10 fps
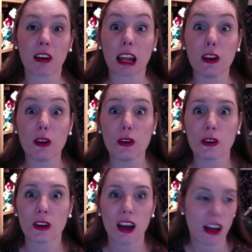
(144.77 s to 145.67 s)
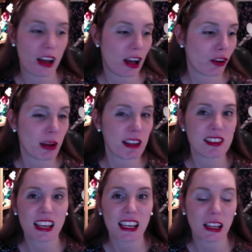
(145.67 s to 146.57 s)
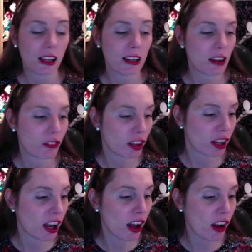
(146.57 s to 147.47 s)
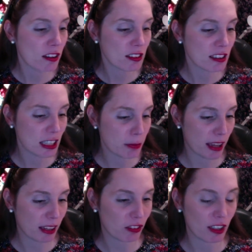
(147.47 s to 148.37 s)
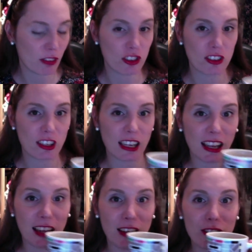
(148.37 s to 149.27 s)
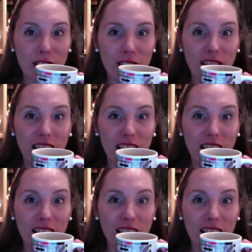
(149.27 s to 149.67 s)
And look, I've got my tea. I've got the last tea bag of licorice tea. And look.